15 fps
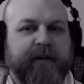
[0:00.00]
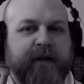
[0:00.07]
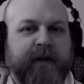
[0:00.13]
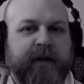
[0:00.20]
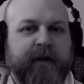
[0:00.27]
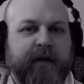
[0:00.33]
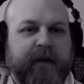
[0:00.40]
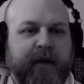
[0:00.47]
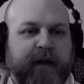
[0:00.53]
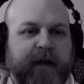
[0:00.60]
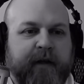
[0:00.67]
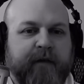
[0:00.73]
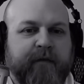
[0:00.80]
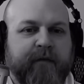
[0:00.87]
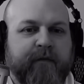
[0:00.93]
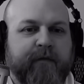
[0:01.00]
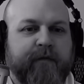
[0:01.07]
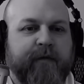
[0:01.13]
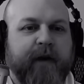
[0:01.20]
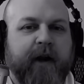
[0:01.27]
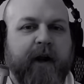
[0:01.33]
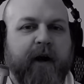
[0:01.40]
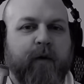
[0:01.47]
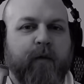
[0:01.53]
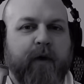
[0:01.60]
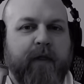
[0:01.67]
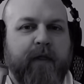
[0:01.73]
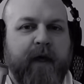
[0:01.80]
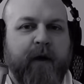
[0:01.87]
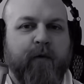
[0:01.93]
and figure out
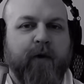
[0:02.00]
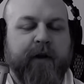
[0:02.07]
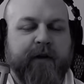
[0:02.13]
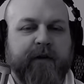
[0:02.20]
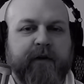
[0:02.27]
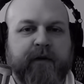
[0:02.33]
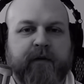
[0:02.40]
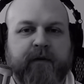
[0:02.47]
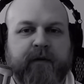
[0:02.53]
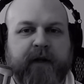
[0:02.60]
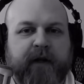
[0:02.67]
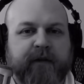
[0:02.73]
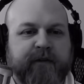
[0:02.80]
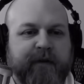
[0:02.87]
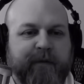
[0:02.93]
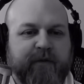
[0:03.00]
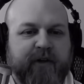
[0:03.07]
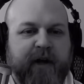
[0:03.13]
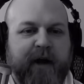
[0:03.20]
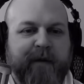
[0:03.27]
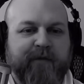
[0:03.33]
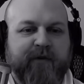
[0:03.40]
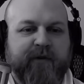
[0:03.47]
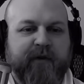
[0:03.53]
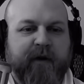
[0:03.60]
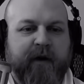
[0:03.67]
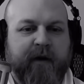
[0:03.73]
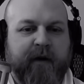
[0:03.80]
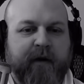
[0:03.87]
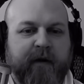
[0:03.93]
what they want to do. Now, some jobs
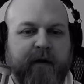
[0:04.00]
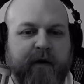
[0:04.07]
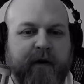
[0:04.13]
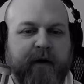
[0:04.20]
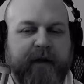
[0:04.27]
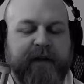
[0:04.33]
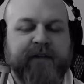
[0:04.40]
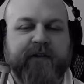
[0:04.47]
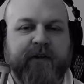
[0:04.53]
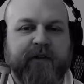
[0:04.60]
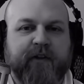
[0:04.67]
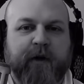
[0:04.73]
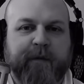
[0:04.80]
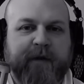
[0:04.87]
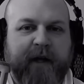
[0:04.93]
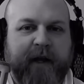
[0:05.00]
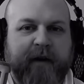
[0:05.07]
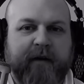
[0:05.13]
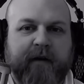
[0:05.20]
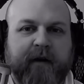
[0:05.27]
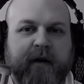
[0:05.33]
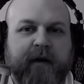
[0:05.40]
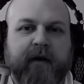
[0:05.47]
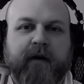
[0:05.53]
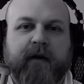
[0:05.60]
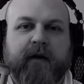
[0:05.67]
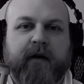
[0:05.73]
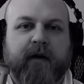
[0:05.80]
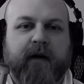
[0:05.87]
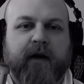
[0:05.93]
are easier to obtain.
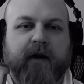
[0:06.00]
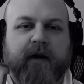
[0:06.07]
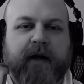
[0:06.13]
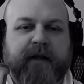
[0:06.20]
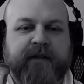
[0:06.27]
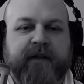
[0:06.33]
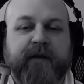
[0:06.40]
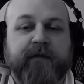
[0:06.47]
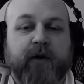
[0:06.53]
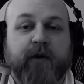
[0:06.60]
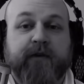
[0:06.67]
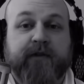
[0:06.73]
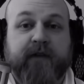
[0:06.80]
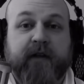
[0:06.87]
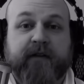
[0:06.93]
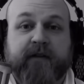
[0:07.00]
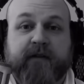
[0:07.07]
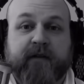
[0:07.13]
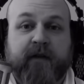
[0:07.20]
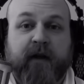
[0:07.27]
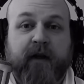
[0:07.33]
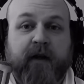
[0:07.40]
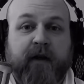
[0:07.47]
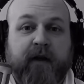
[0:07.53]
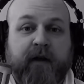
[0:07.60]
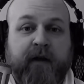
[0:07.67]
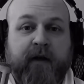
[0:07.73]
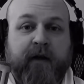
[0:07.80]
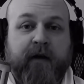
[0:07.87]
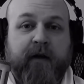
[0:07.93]
As they've noticed,
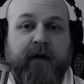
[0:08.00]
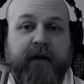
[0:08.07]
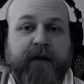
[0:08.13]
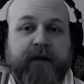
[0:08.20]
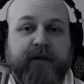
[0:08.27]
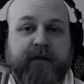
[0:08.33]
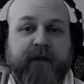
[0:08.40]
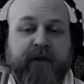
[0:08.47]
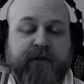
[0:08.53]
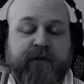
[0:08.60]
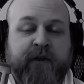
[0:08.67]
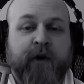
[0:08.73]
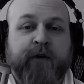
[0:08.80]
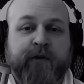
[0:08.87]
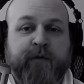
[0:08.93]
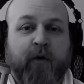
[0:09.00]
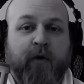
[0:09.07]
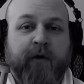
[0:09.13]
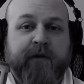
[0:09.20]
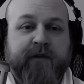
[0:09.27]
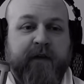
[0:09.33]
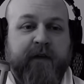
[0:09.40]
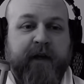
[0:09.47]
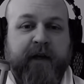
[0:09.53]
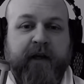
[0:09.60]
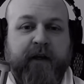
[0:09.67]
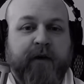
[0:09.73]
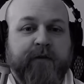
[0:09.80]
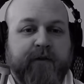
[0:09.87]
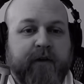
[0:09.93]
there's notice boards that they can
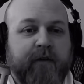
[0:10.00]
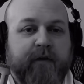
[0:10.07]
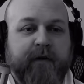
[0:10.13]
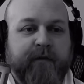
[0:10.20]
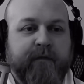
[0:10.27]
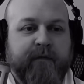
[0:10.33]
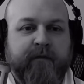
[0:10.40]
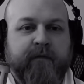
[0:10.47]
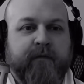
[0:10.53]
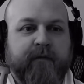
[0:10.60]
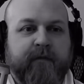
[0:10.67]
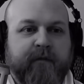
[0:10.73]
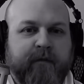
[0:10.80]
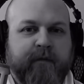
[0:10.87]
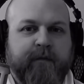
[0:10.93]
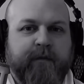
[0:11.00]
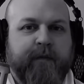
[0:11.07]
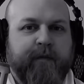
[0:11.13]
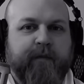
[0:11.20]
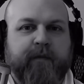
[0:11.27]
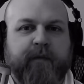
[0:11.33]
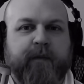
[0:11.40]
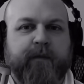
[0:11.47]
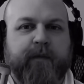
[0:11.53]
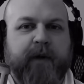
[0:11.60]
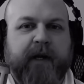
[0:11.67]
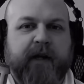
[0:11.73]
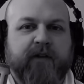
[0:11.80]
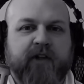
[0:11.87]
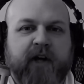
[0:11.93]
go to and
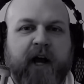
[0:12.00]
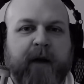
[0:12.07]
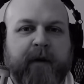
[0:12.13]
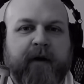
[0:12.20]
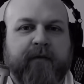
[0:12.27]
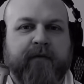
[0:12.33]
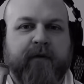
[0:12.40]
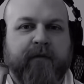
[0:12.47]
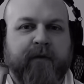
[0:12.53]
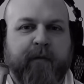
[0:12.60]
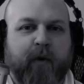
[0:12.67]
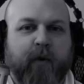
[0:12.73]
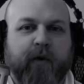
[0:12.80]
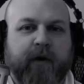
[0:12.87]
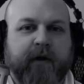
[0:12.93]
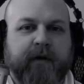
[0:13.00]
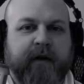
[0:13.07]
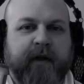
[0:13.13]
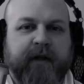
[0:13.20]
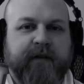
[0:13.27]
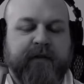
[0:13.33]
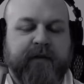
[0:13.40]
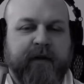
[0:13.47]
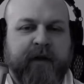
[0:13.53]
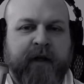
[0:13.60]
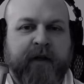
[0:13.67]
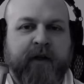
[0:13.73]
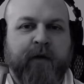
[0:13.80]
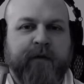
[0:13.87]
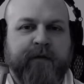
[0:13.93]
pick a job off of a board
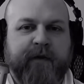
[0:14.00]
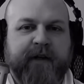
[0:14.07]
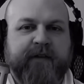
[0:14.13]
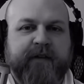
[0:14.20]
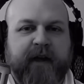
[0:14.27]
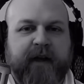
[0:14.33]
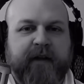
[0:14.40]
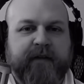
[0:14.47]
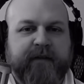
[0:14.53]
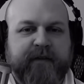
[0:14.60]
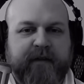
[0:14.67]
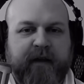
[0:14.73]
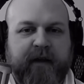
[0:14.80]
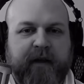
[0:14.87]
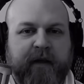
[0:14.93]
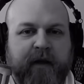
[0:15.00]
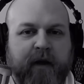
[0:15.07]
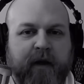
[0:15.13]
and go investigate and see